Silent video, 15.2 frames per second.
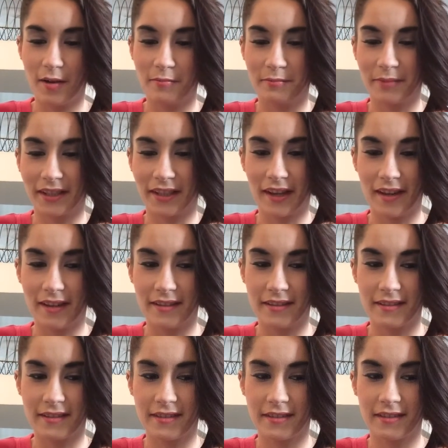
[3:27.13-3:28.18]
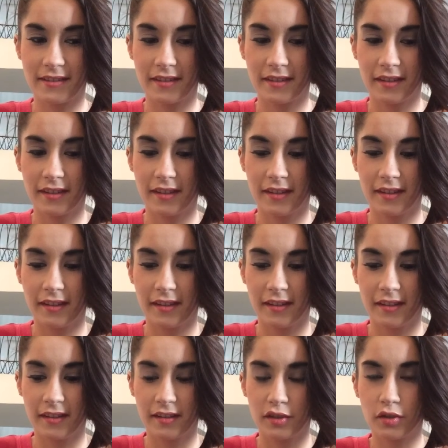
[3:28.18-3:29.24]
because
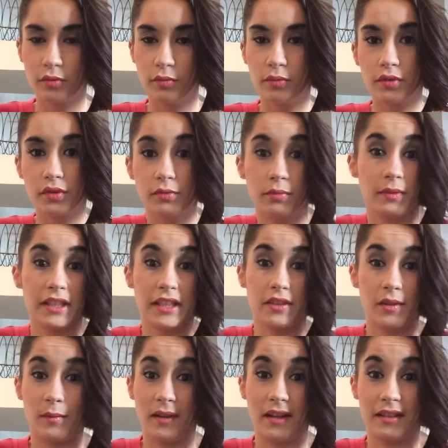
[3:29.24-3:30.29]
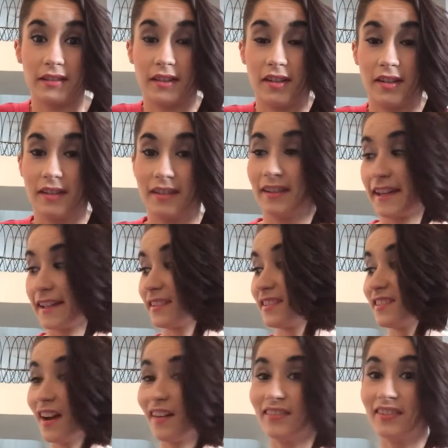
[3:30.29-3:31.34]
you really don't want her to
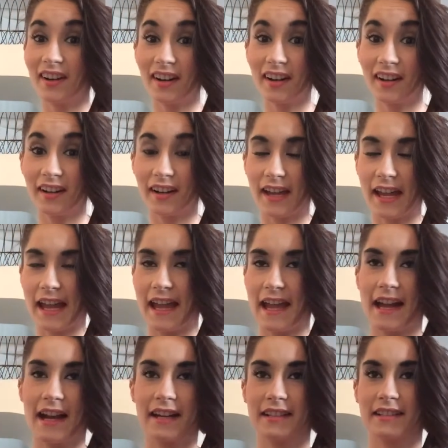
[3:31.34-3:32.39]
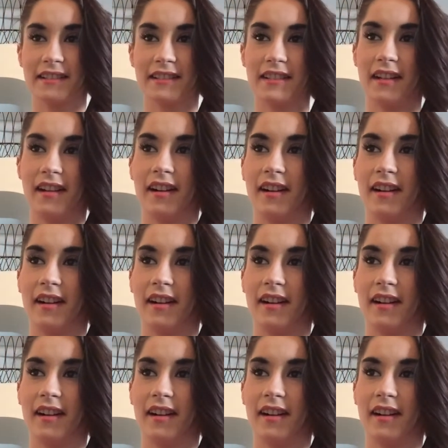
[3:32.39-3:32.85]
suffer, and